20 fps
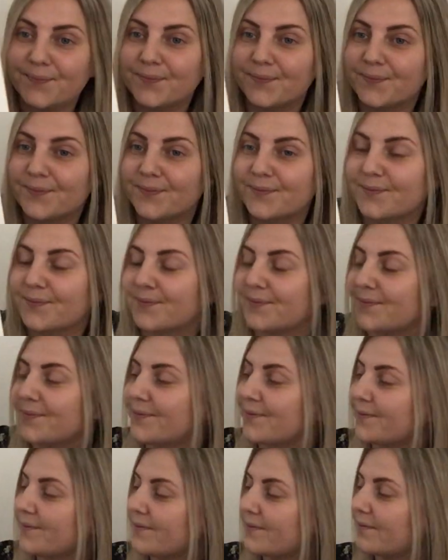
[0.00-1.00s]

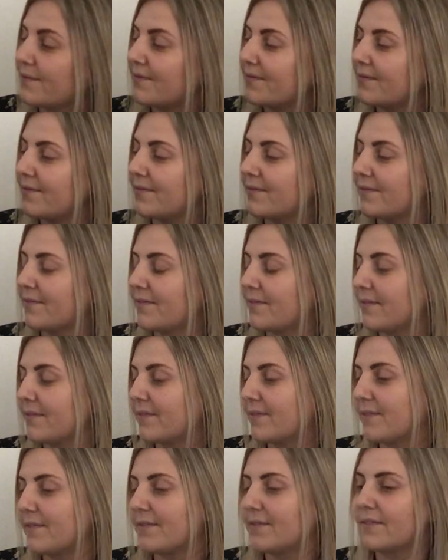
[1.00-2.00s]

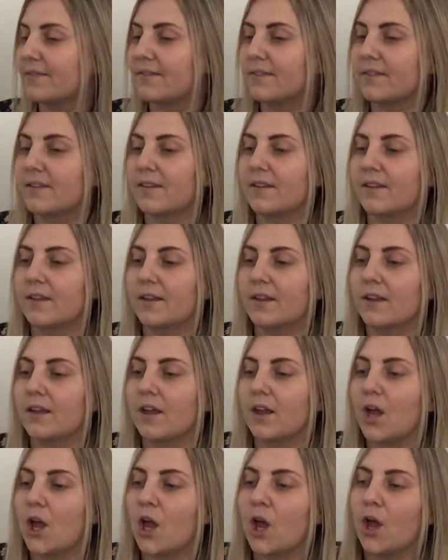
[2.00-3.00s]

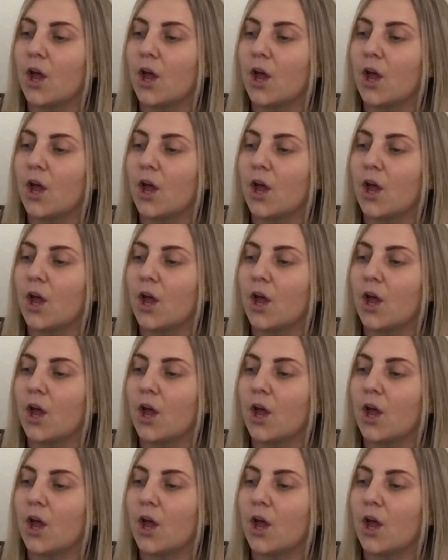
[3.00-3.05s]
Nobody speaks.